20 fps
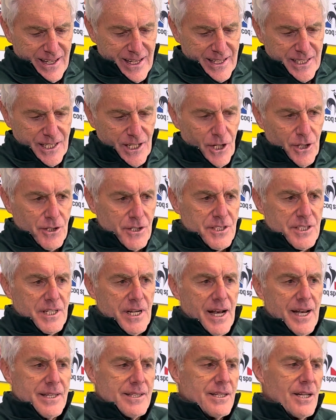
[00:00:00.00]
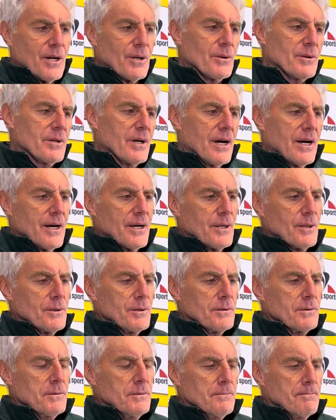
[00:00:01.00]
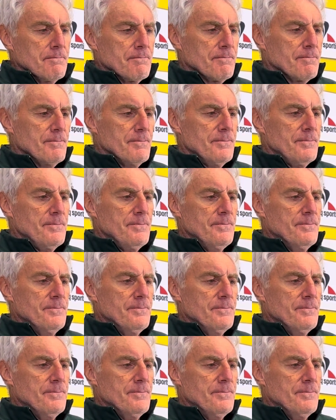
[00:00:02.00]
at the other side, how, how,